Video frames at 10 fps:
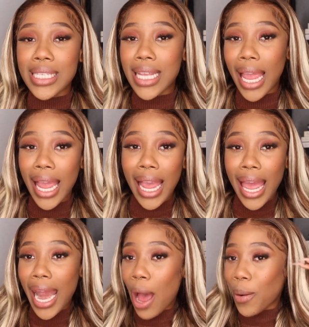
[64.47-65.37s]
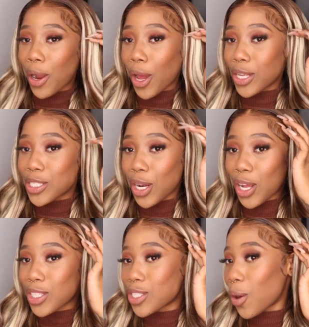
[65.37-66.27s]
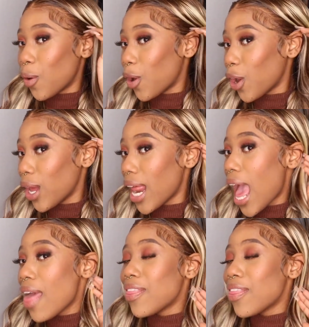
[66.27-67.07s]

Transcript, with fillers: this hair and how I got it to look so good,